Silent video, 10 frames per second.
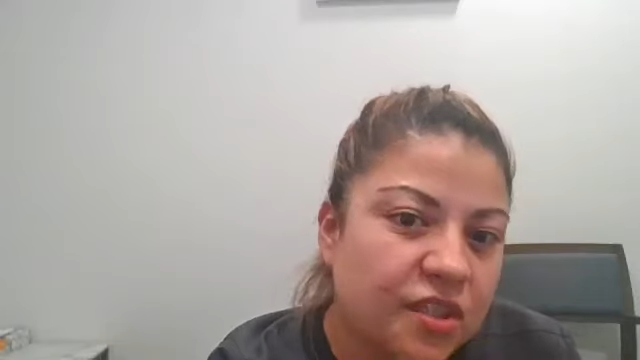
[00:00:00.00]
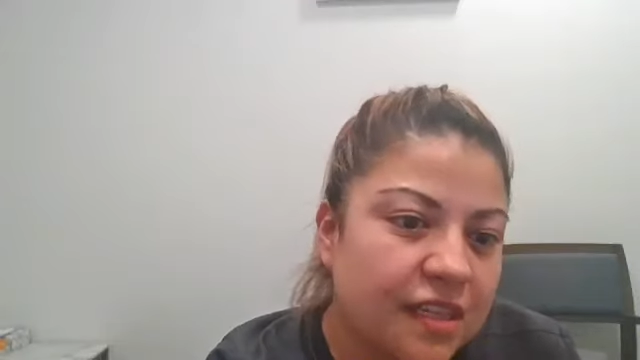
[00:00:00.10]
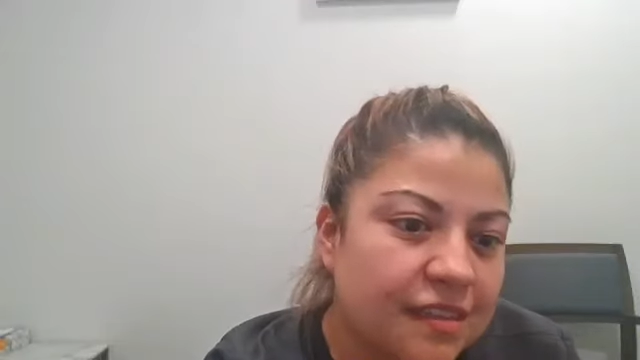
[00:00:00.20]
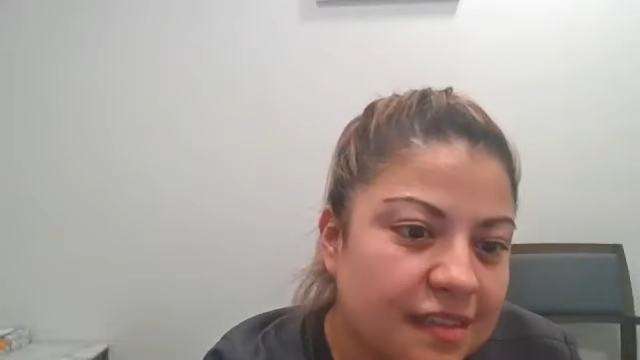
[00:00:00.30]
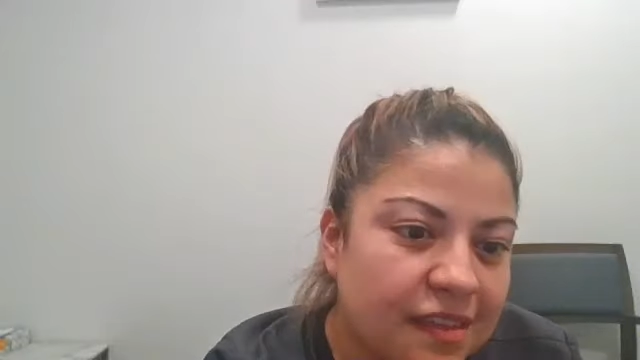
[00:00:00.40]
Can
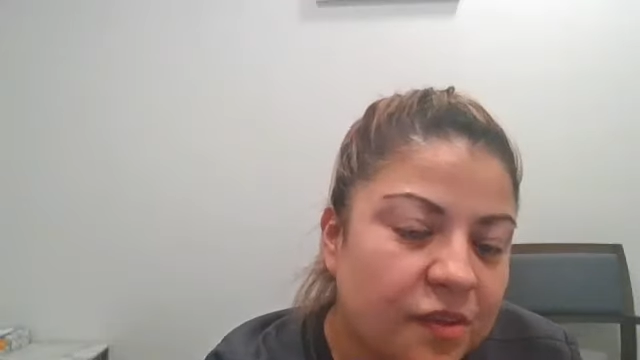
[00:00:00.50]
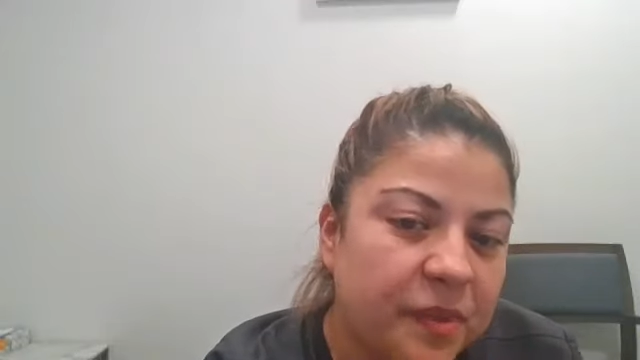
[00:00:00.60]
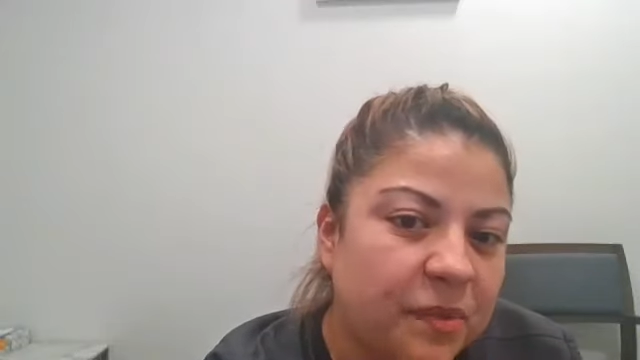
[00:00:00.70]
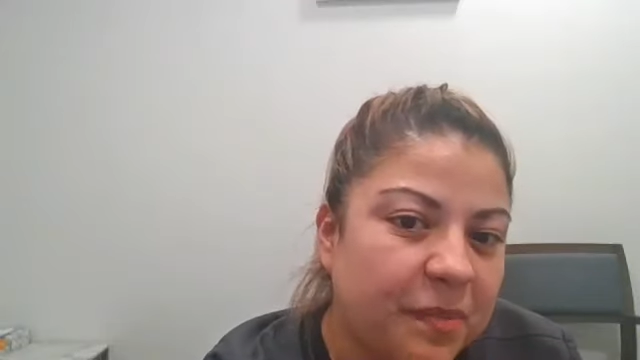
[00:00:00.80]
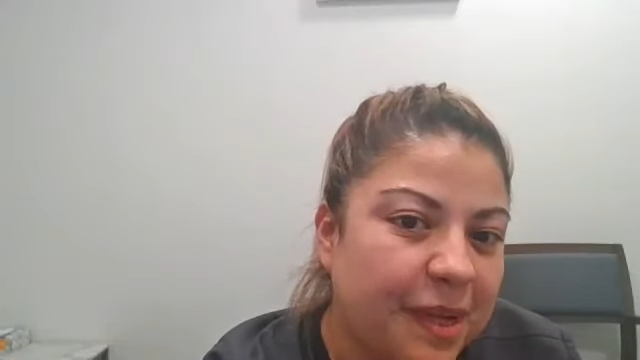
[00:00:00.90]
you tell us a
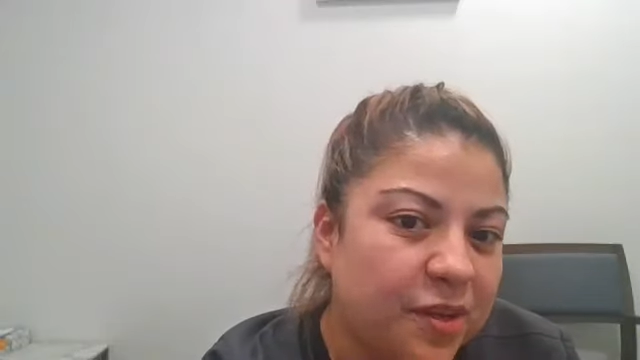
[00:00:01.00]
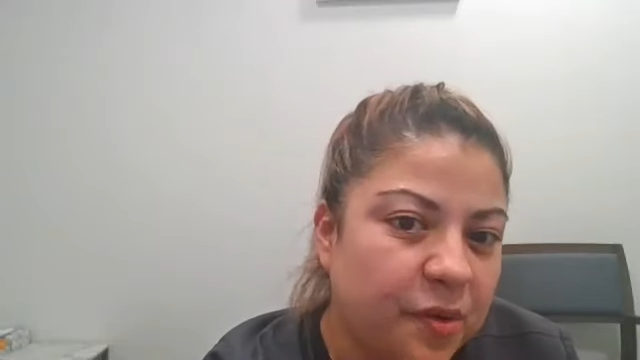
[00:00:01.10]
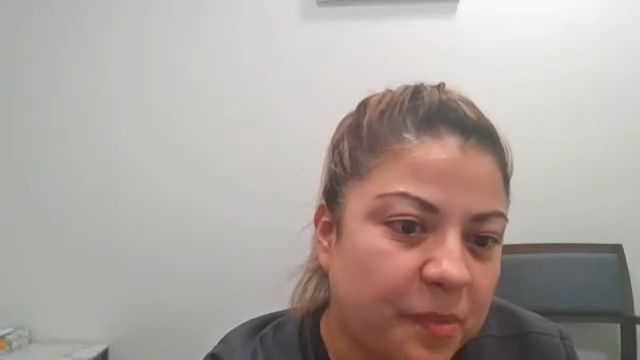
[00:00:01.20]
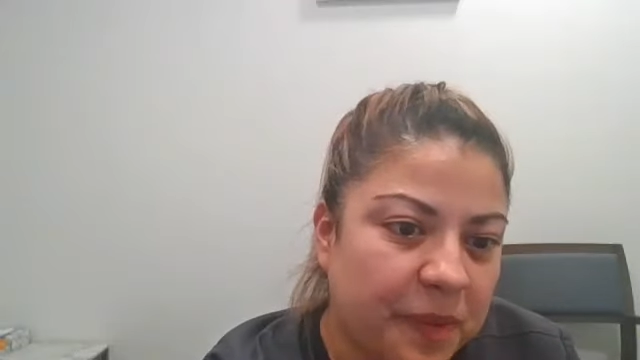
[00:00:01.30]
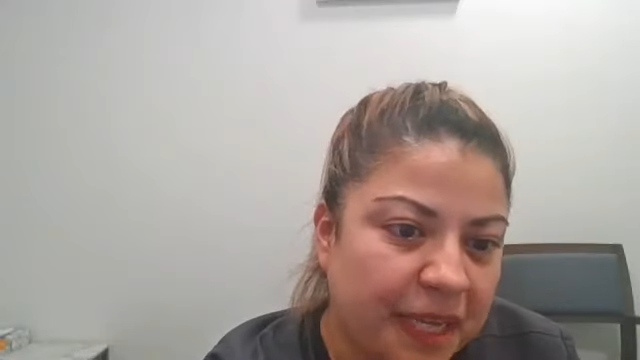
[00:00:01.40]
little bit
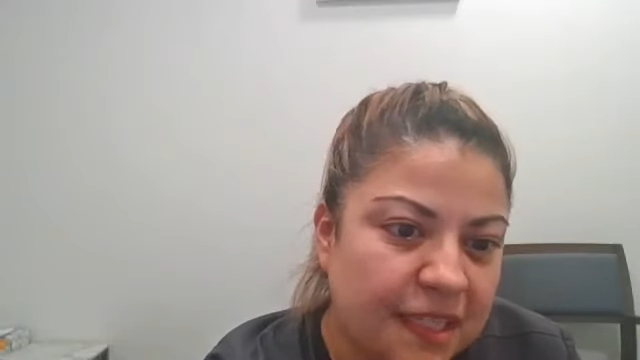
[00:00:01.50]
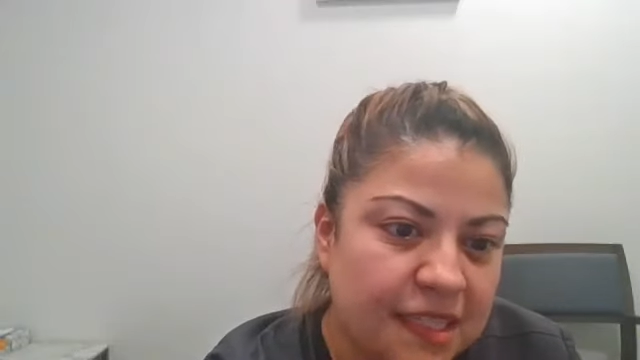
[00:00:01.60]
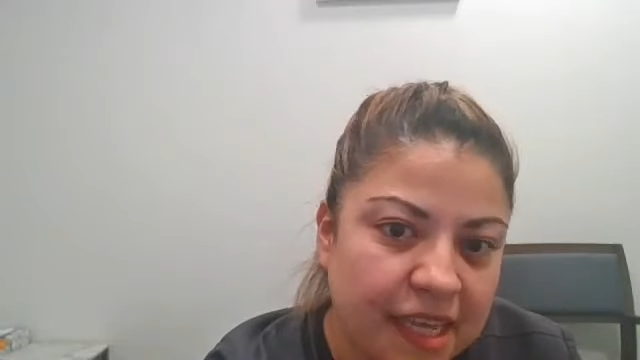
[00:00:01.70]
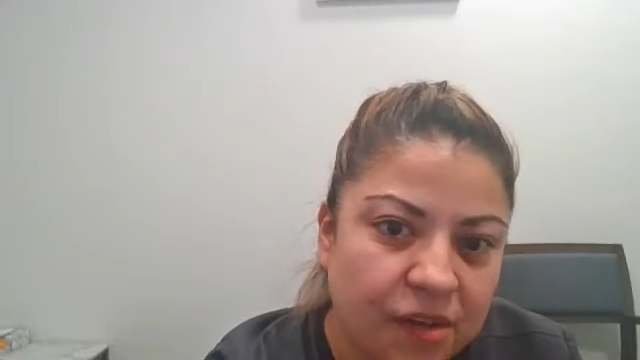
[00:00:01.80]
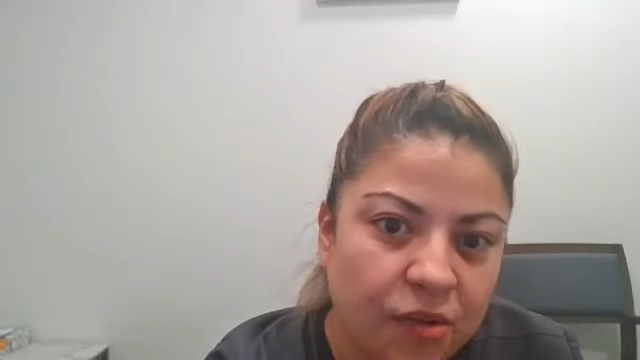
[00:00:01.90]
about your
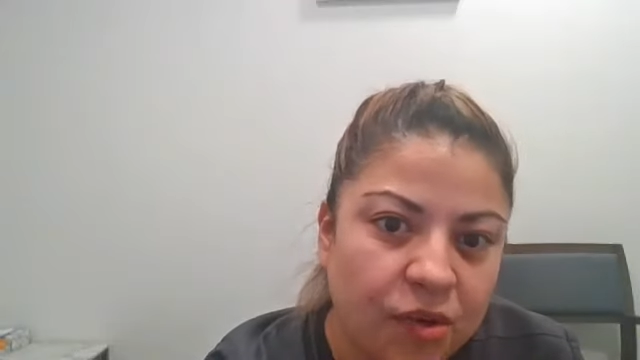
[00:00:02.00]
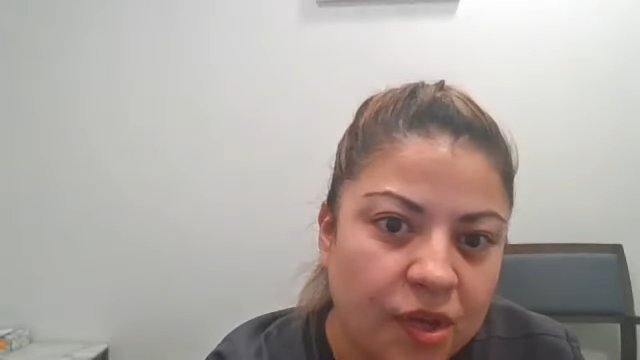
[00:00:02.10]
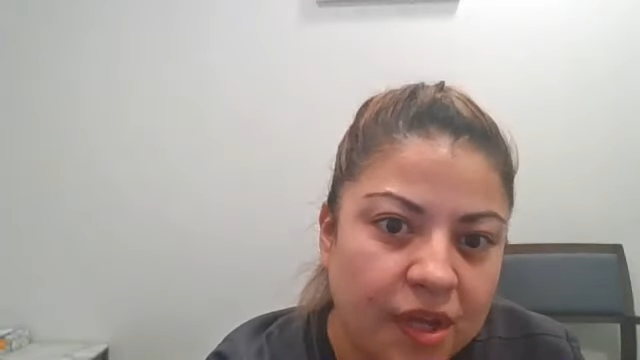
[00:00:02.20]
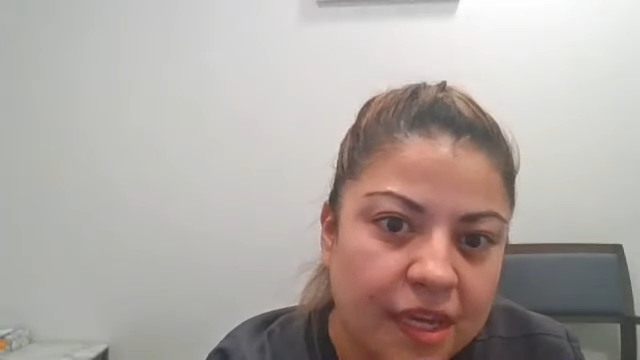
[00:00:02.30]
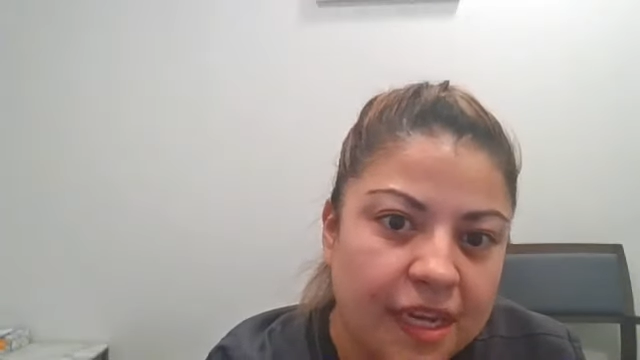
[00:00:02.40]
pain
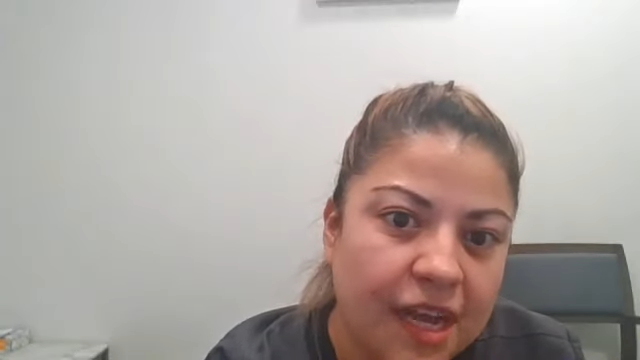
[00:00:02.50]
scale